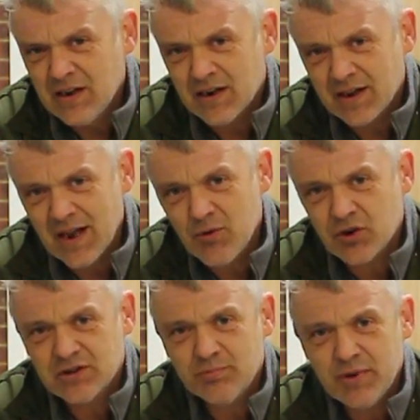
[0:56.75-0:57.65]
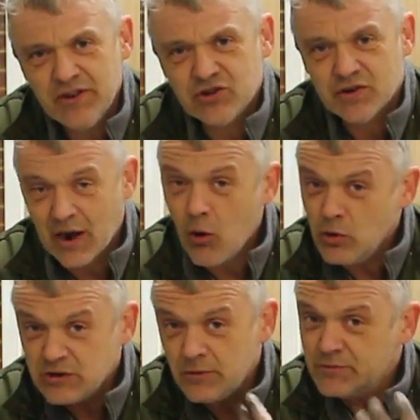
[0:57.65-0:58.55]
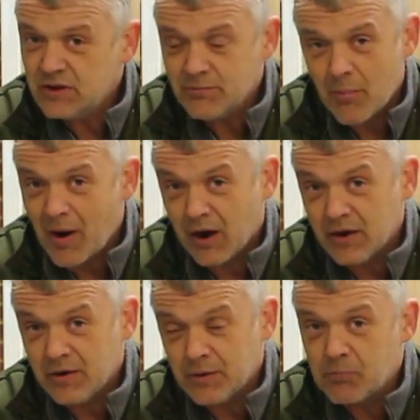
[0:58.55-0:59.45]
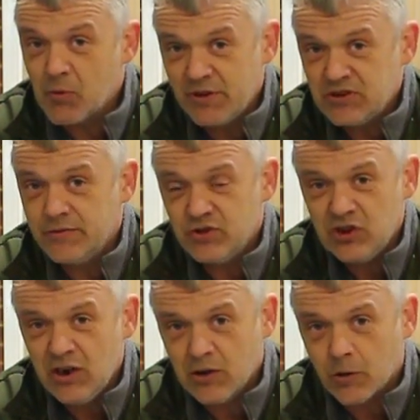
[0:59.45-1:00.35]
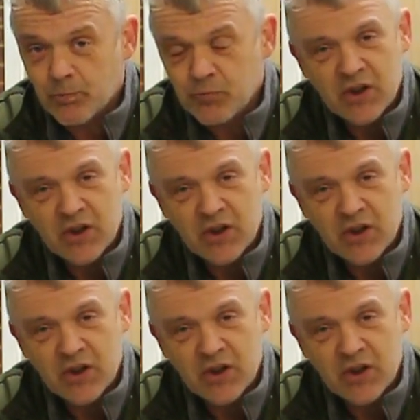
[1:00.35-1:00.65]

and I came across a picture, and it always comes into my mind the picture of a turtle.